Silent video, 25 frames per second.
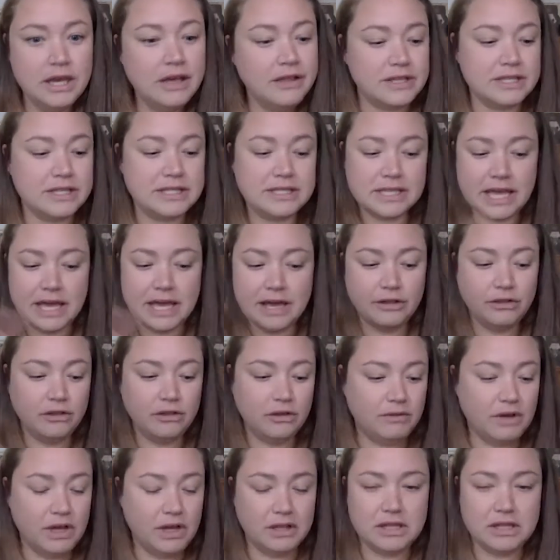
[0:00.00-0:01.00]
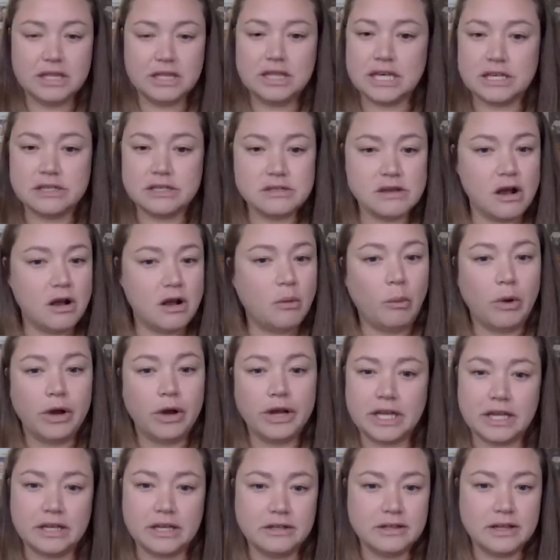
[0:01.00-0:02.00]
The scale of all the things aren't
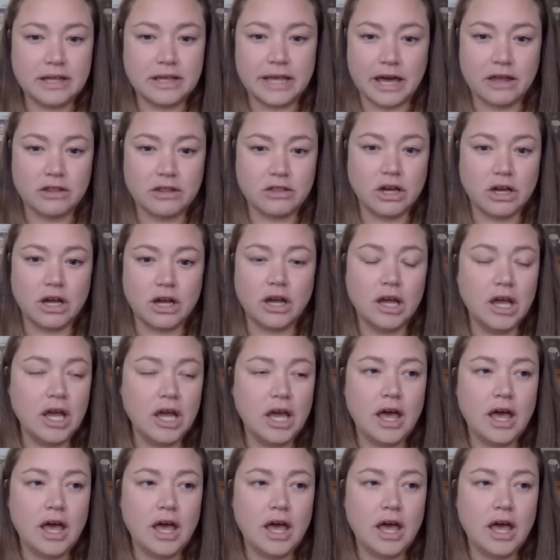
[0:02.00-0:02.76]
working together.